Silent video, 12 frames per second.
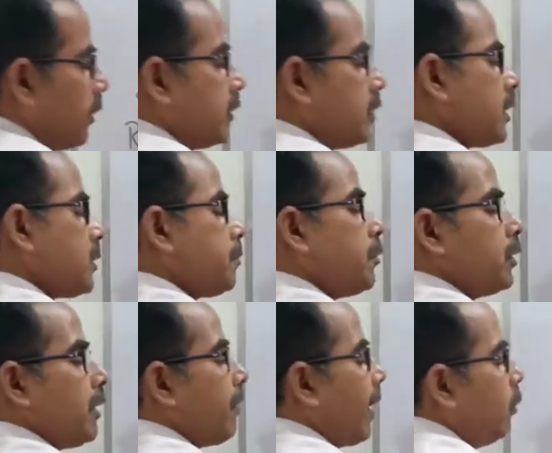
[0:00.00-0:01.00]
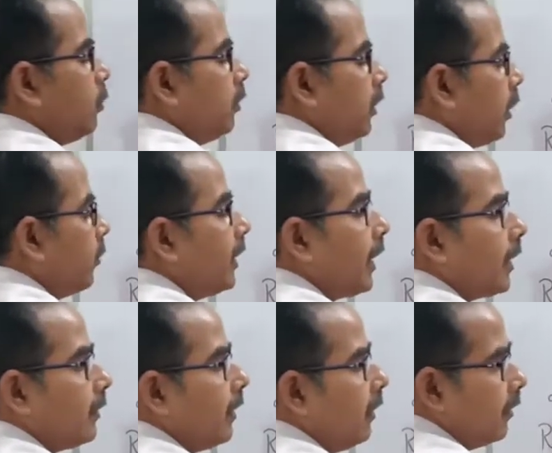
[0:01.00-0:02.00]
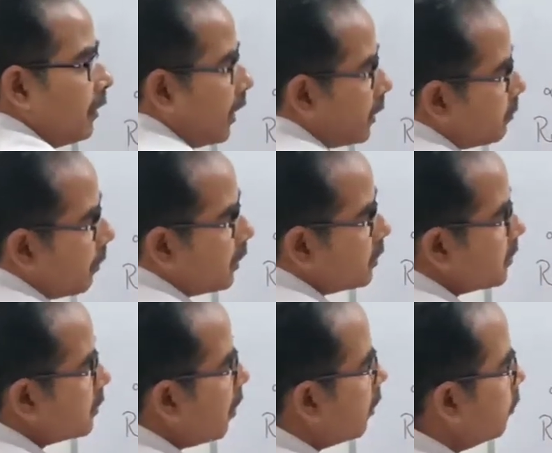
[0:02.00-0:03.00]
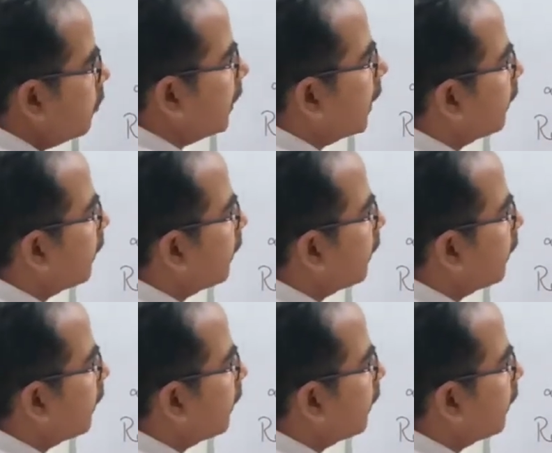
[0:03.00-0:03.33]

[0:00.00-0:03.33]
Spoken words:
Just put the value, you will get the expressions or you will get